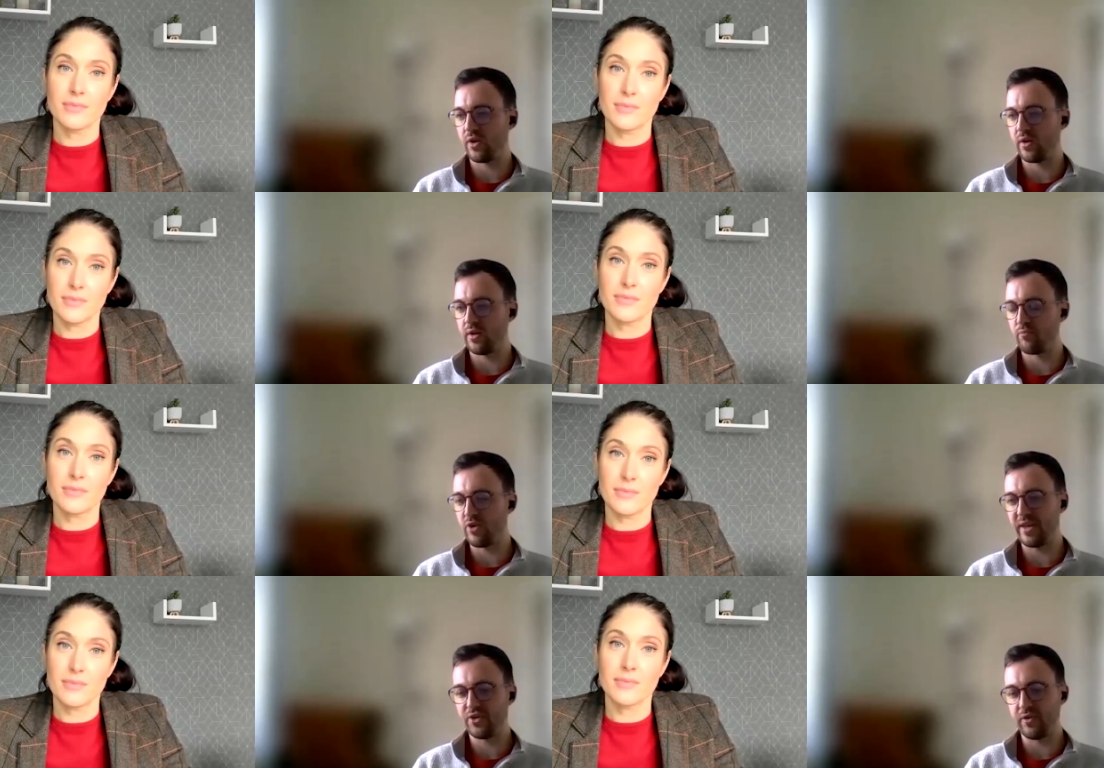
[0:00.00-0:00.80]
Speaker 1: trying to
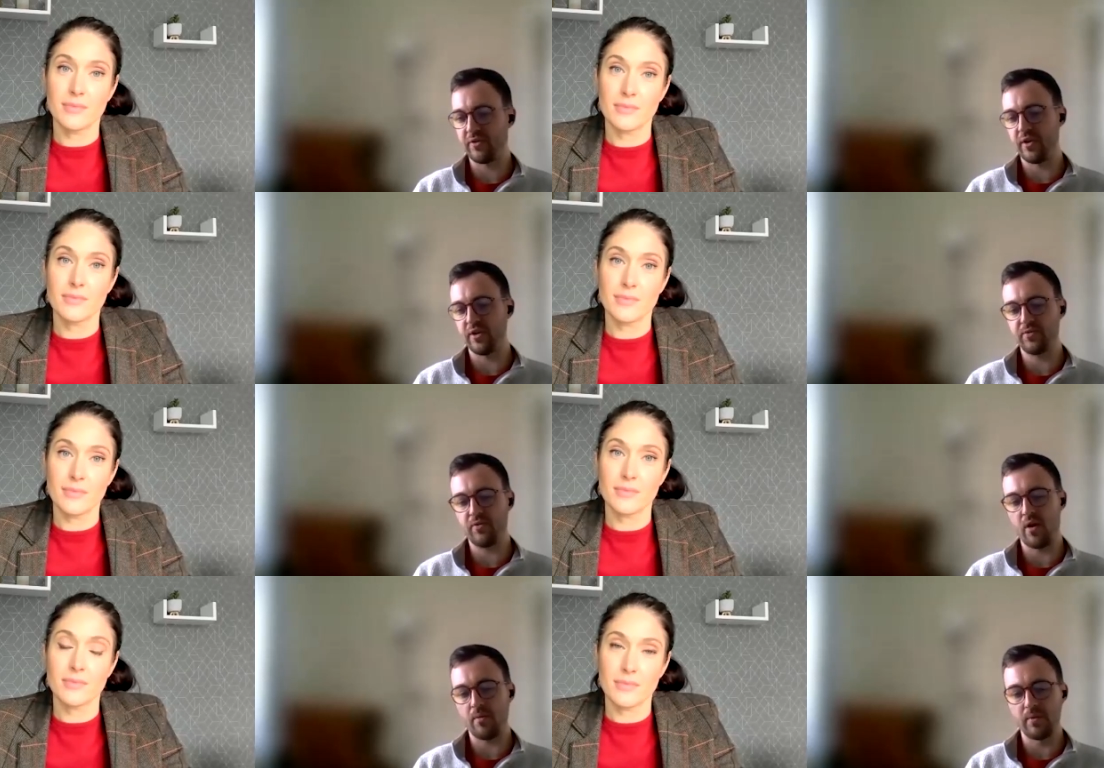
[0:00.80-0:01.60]
really traverse
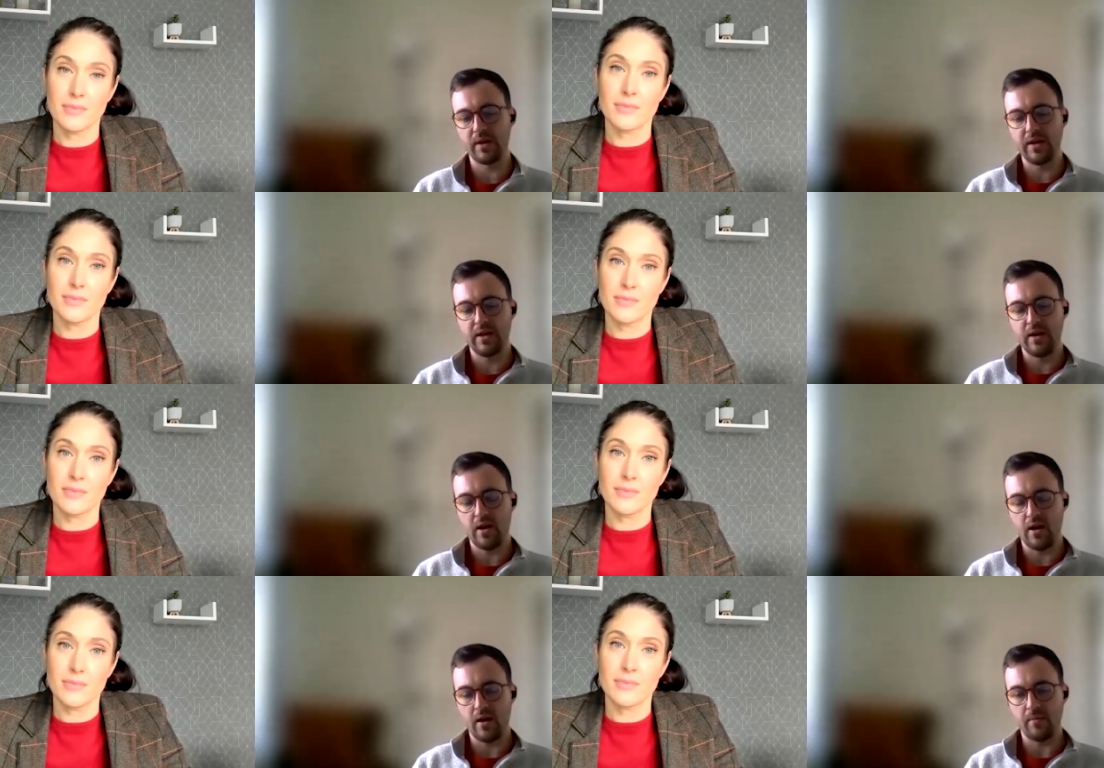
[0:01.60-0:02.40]
from
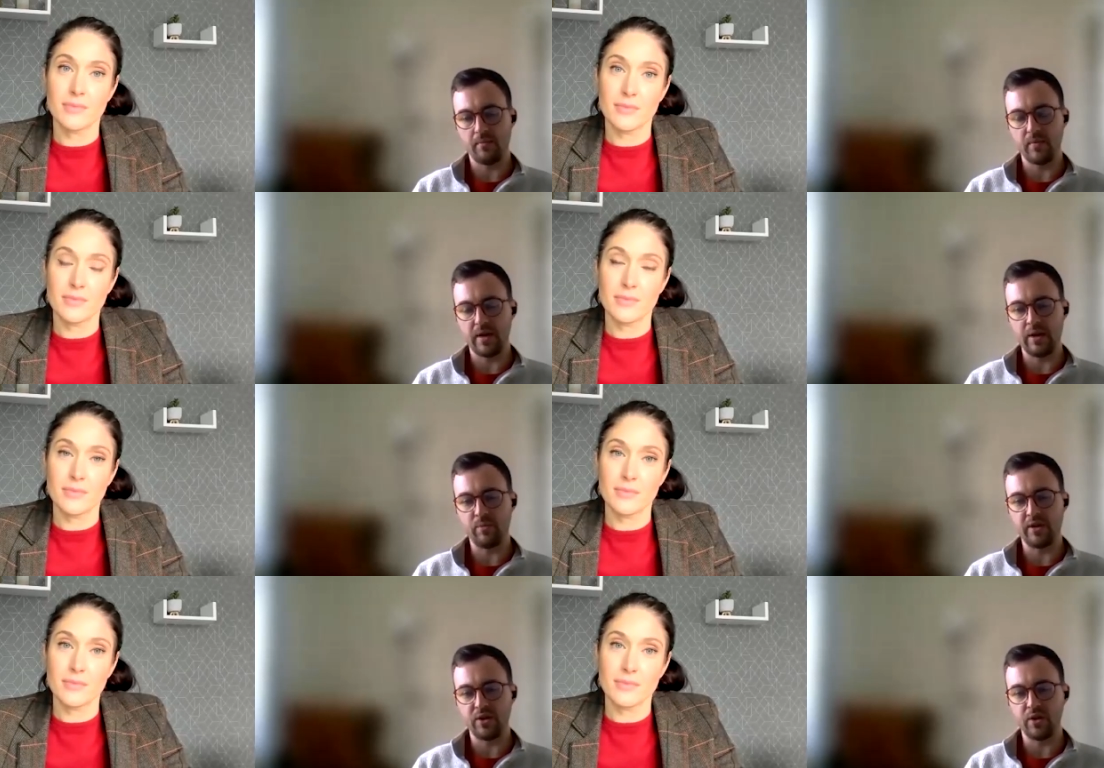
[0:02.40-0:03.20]
Um, it
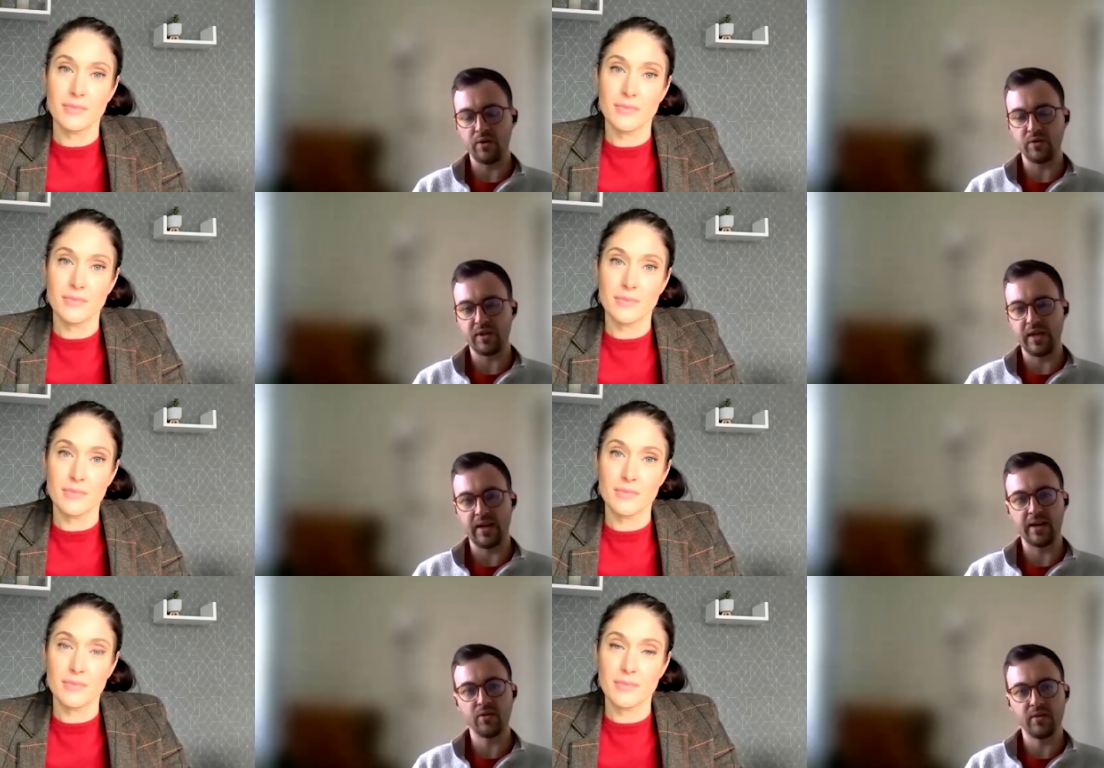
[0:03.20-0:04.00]
being used in
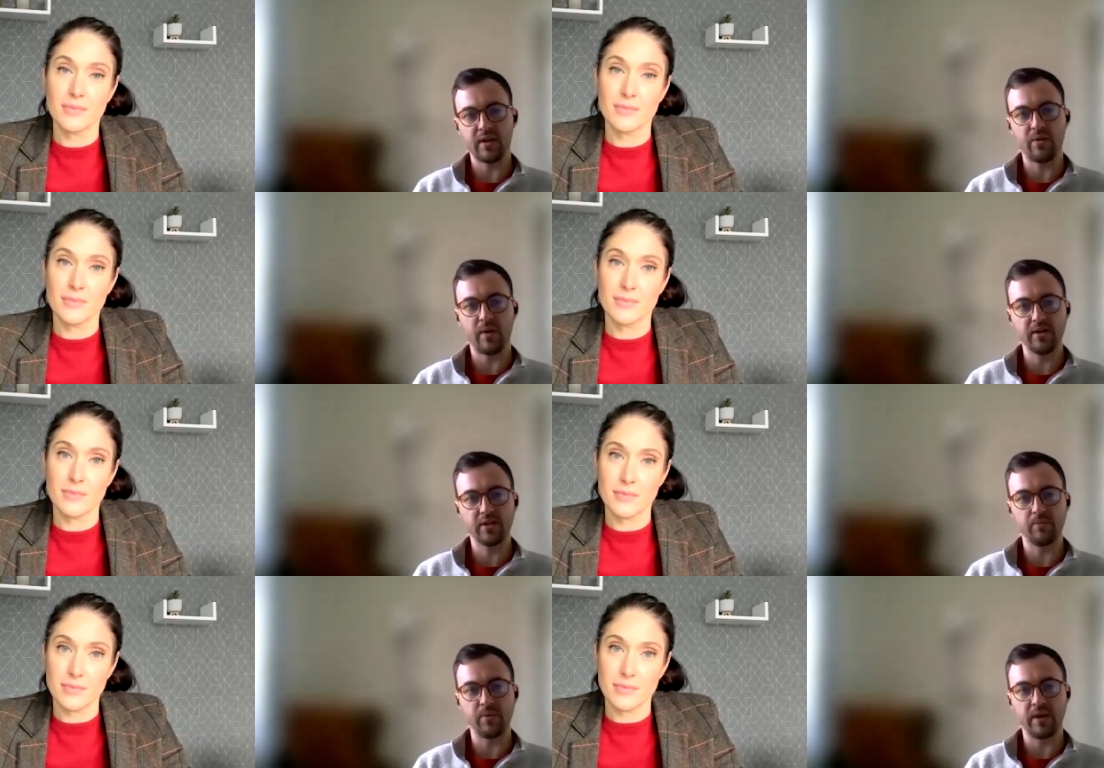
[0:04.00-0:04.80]
anger in that way
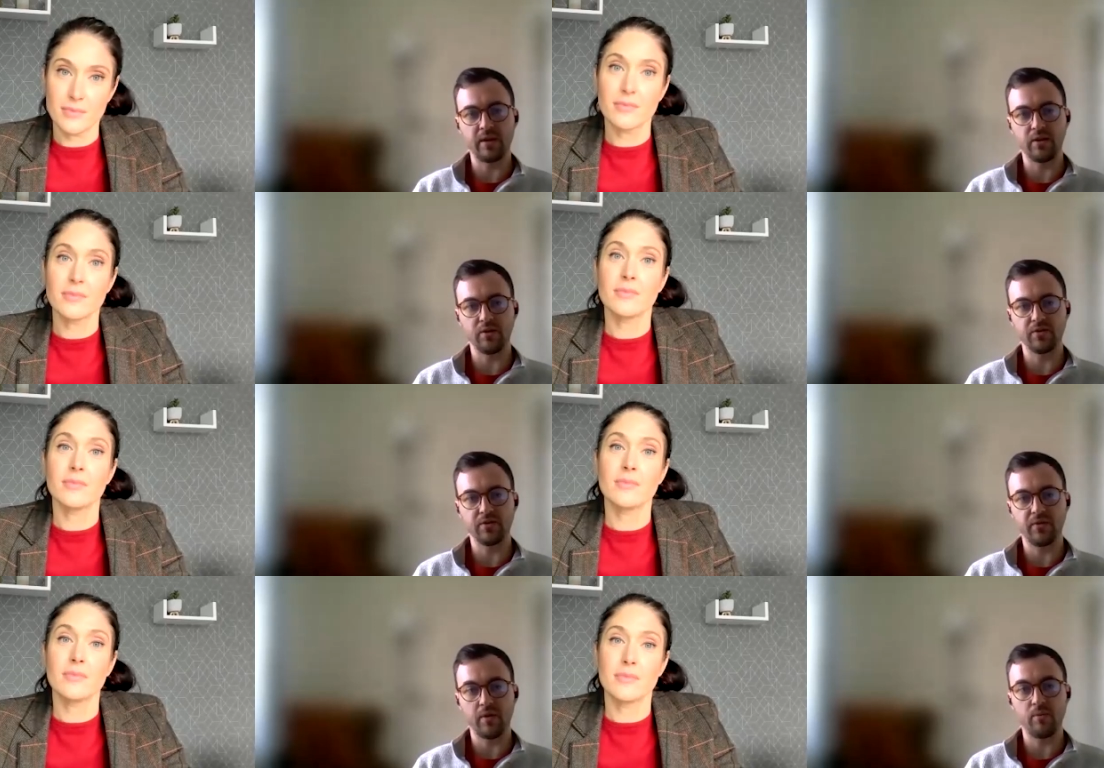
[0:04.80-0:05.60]
to being used
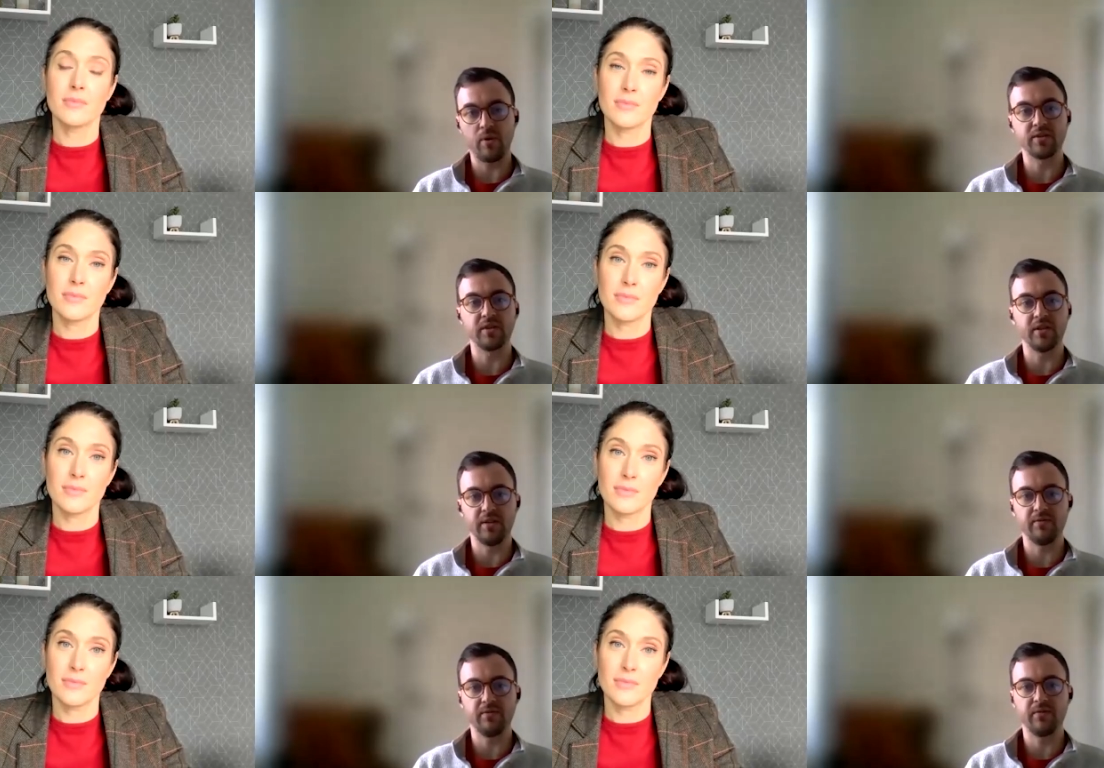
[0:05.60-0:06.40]
for positive,